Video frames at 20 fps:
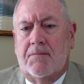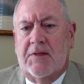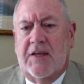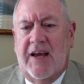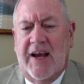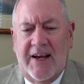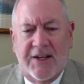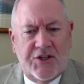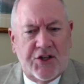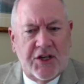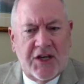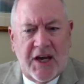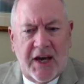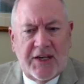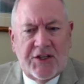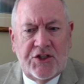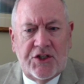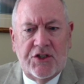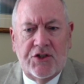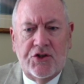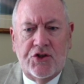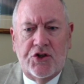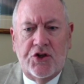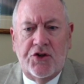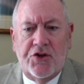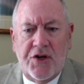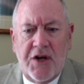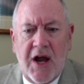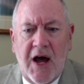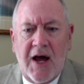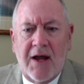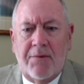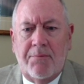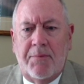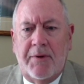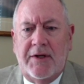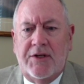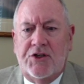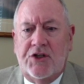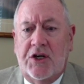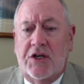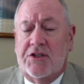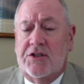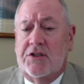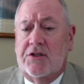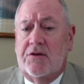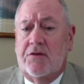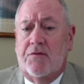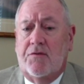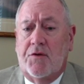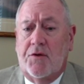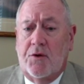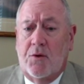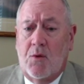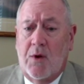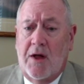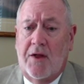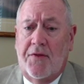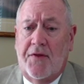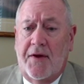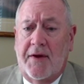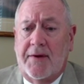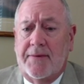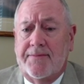Education should not be just for the wealthy.